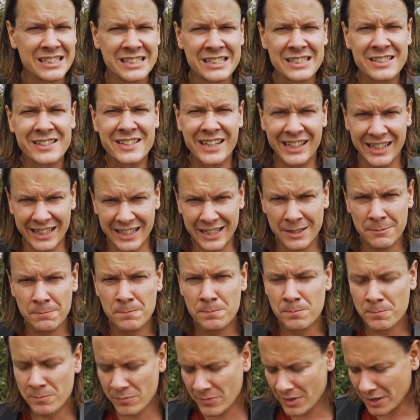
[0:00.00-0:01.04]
Still here.
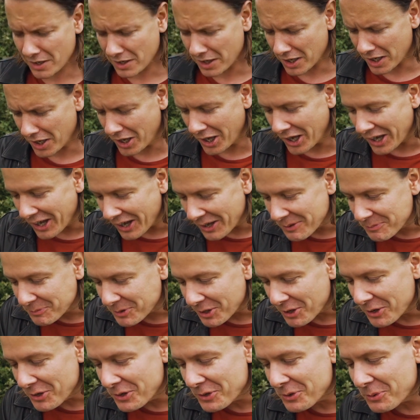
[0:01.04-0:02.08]
I'm
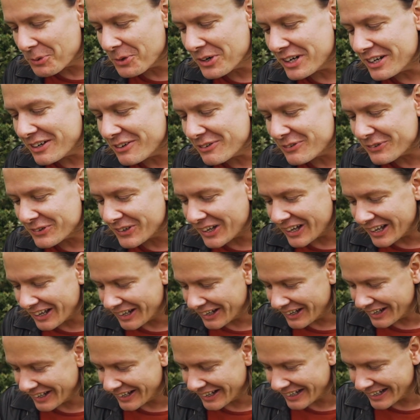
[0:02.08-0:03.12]
going with
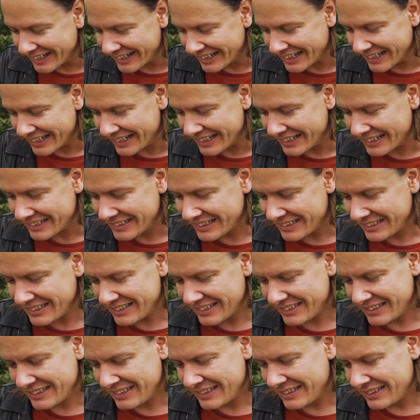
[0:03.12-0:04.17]
The
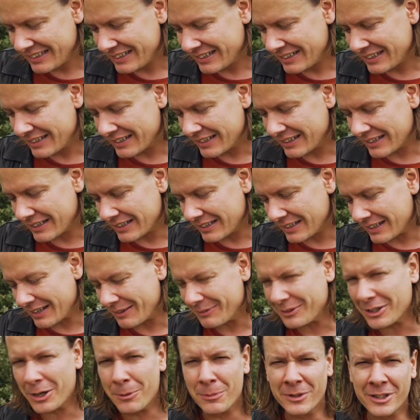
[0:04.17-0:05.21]

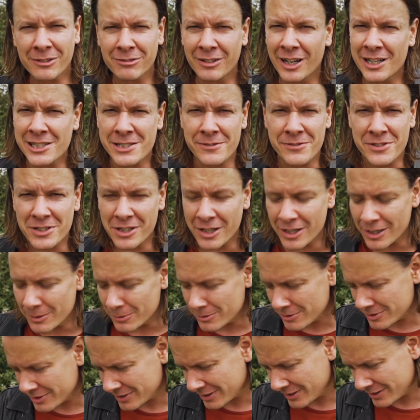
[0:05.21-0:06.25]
Rise of
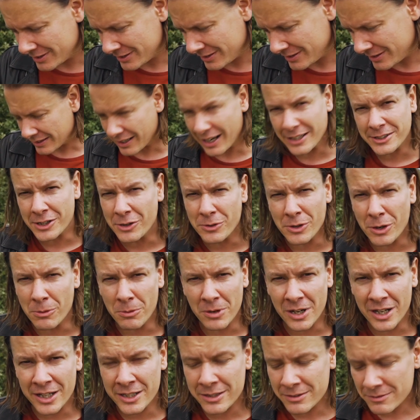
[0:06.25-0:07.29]
Skywalker. I don't know
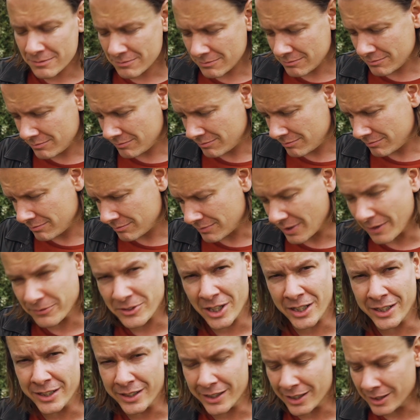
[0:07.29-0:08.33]
why. But I've
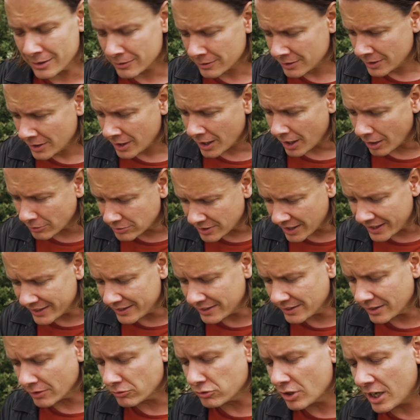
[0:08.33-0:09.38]
done it now.
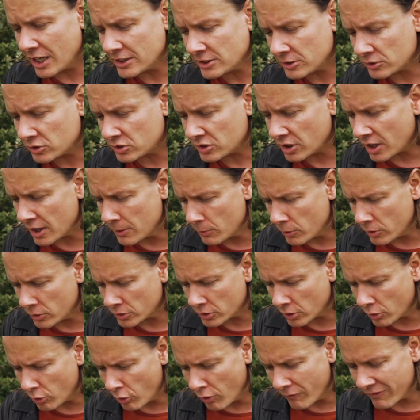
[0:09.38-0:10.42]
Okay, The Rise of
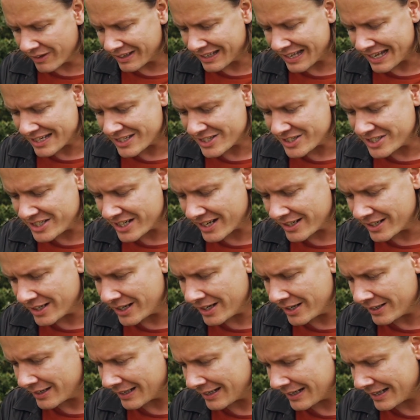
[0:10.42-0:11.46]
Skywalker or The Last
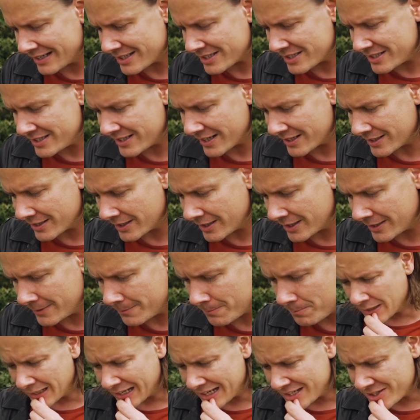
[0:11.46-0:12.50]
Jedi, The Last Jedi.
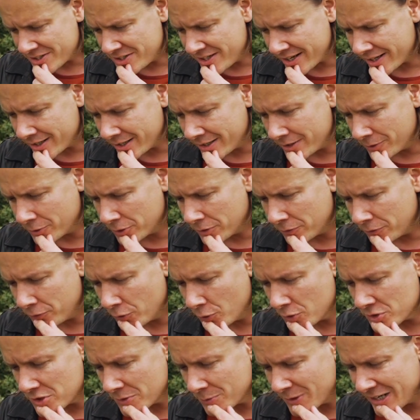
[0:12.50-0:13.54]
The Last Jedi or The
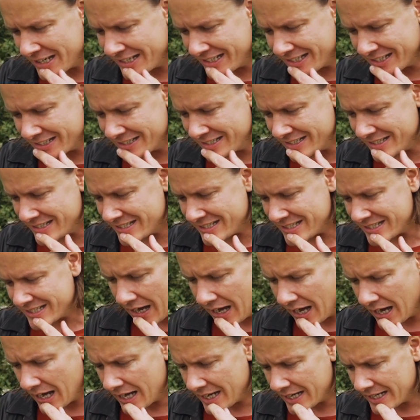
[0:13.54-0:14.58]
Force Awakens.
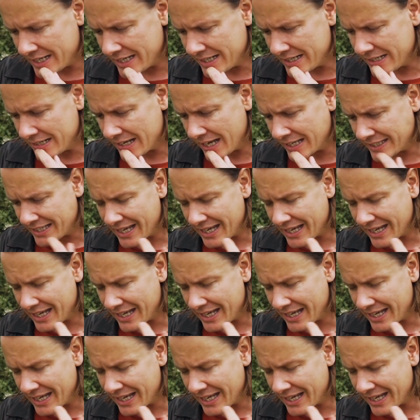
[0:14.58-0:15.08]
I